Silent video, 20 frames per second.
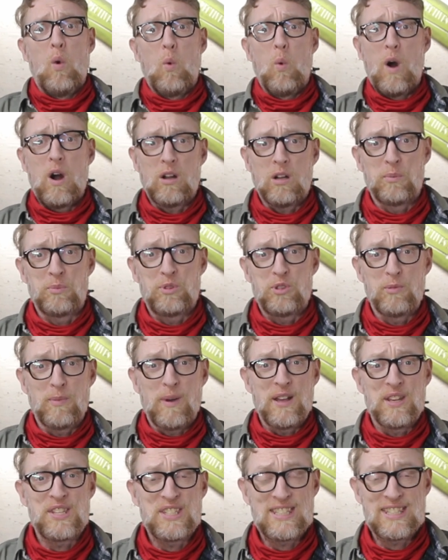Welcome to
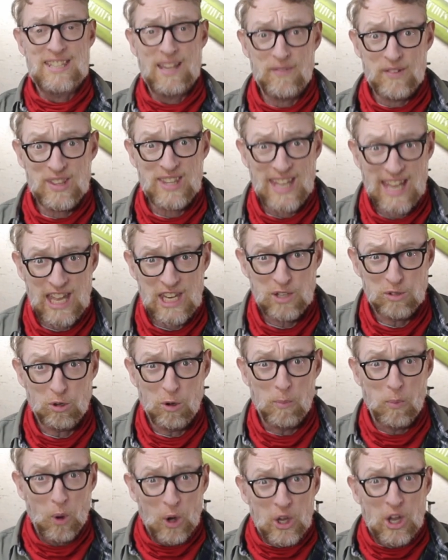my seventh
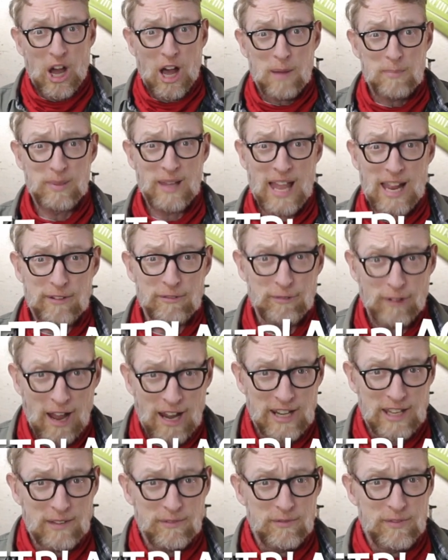annual Boycott Black
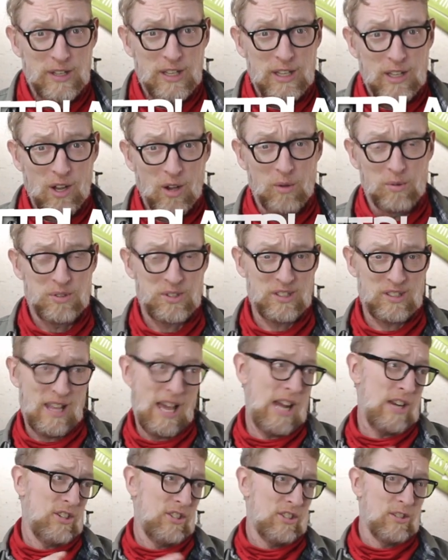Friday video
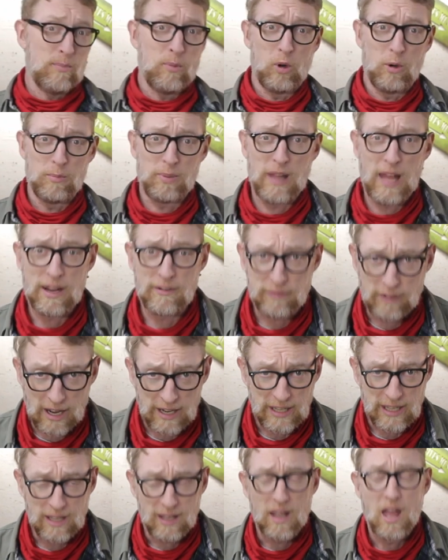slash Support Plaid
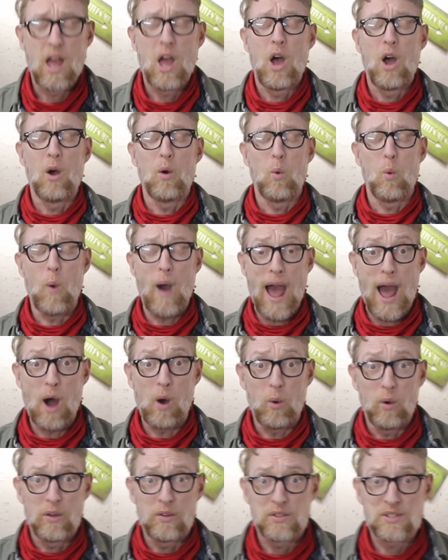Friday.
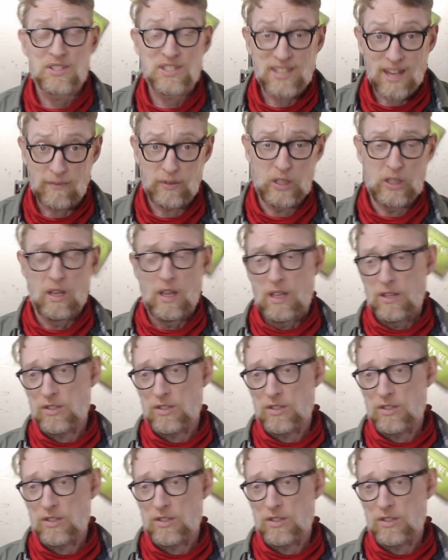Wow, seven.